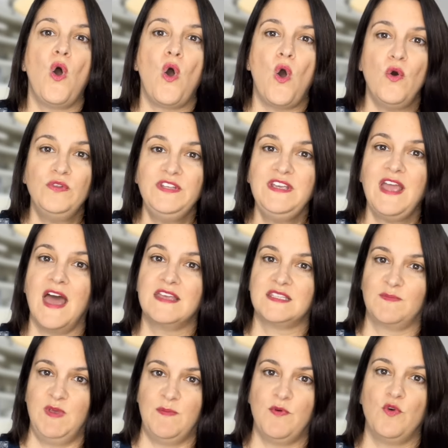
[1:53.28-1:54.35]
Only ask
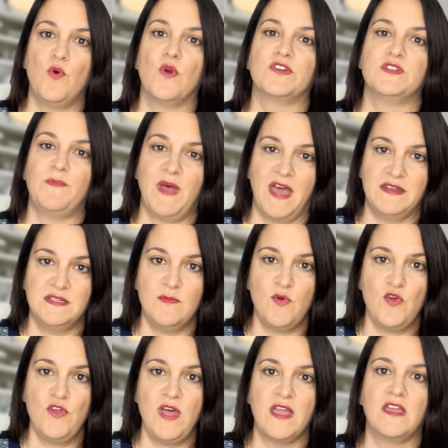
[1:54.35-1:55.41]
people who are
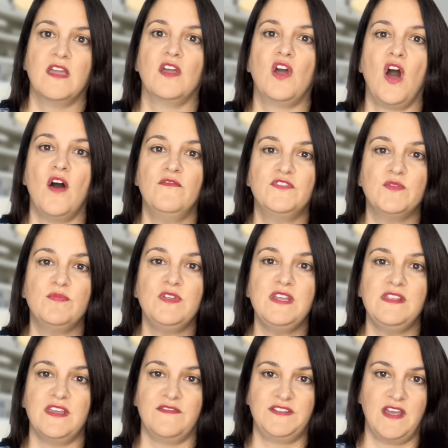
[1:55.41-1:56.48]
dependable and can comfortably
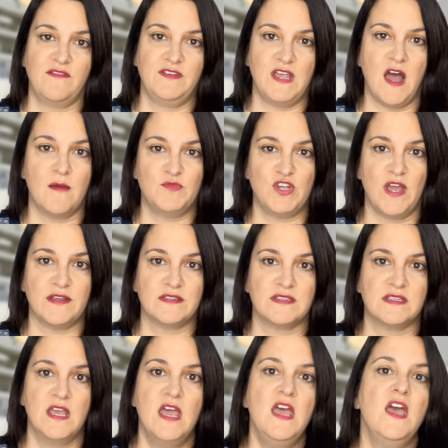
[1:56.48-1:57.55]
lift heavy
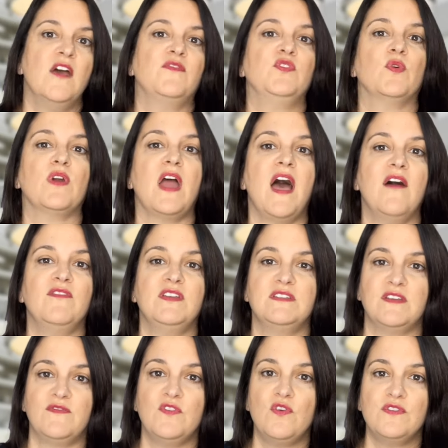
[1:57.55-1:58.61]
objects. If you are having
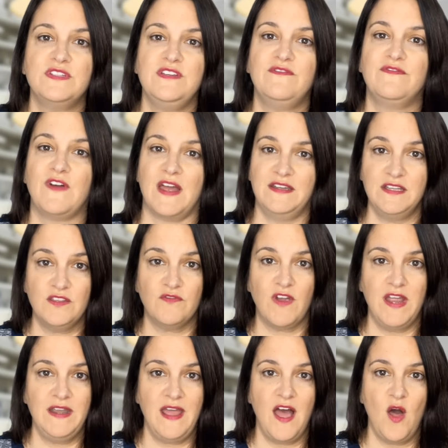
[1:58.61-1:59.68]
difficulty finding the
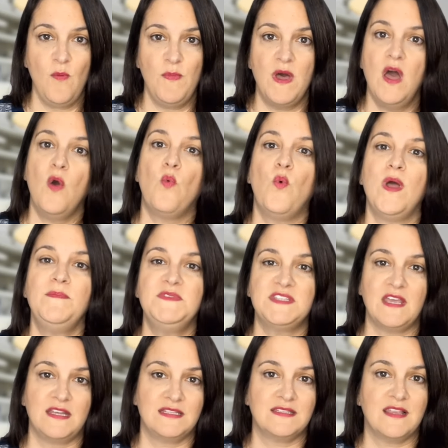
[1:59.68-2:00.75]
right help,
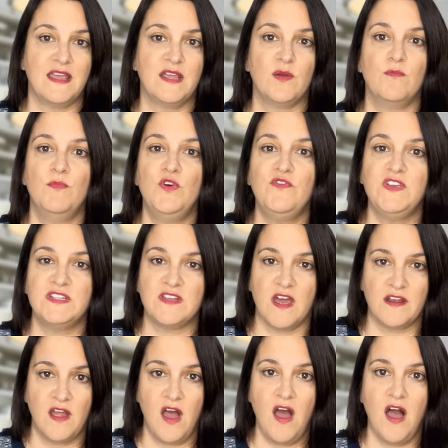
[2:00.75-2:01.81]
websites like
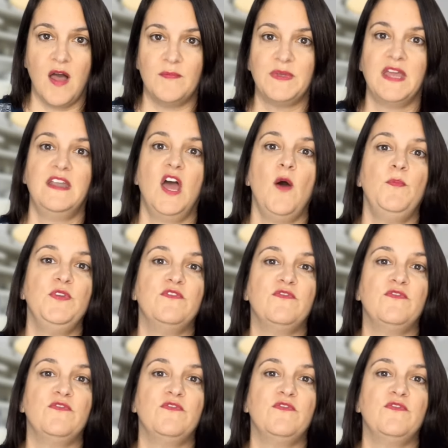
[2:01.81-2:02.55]
moving.com can help you